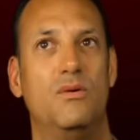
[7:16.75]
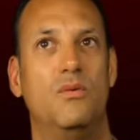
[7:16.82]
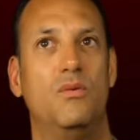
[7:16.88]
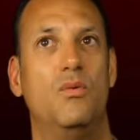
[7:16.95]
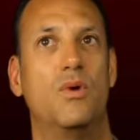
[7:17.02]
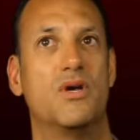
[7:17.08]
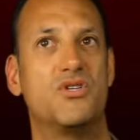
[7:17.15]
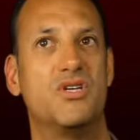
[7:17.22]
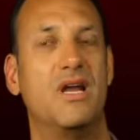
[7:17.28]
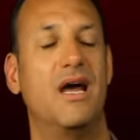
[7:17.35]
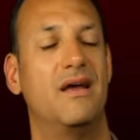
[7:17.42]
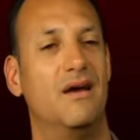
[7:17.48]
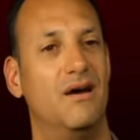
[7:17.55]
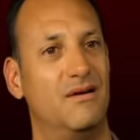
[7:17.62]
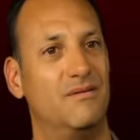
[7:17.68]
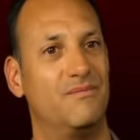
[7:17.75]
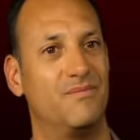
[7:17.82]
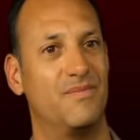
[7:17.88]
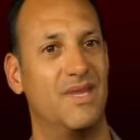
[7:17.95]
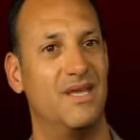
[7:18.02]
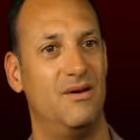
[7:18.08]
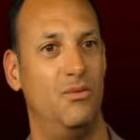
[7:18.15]
Where should I go?
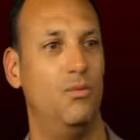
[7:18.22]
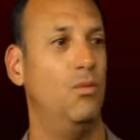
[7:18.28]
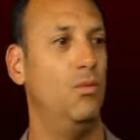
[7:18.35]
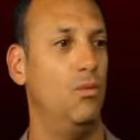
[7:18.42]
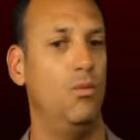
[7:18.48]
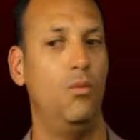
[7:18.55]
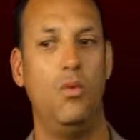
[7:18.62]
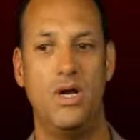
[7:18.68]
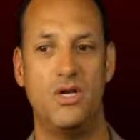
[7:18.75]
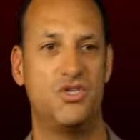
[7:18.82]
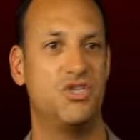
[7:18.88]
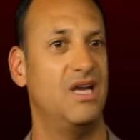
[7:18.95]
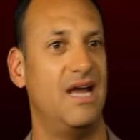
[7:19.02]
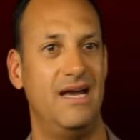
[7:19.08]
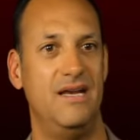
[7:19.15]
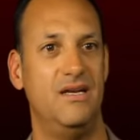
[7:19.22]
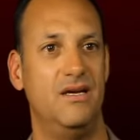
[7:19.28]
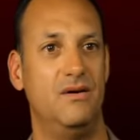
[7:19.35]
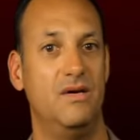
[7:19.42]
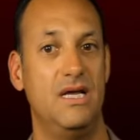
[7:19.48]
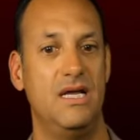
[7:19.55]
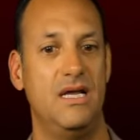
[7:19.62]
what should I do?
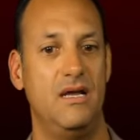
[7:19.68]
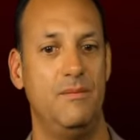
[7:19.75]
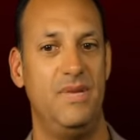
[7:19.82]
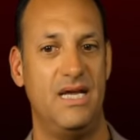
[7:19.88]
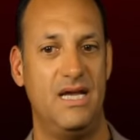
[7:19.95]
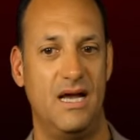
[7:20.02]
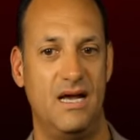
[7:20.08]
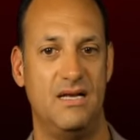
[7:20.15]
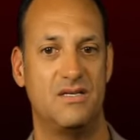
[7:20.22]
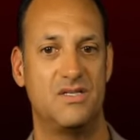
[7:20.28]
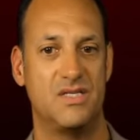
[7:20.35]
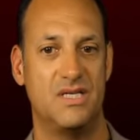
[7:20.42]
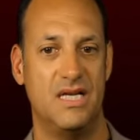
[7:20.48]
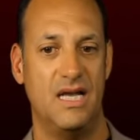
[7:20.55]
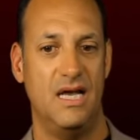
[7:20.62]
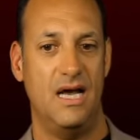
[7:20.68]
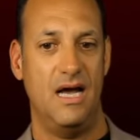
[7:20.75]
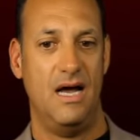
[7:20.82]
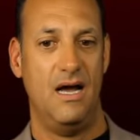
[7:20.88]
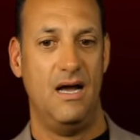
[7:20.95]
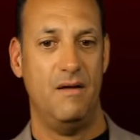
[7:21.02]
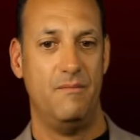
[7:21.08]
Because
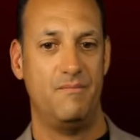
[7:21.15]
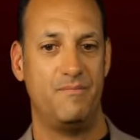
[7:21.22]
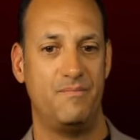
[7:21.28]
um,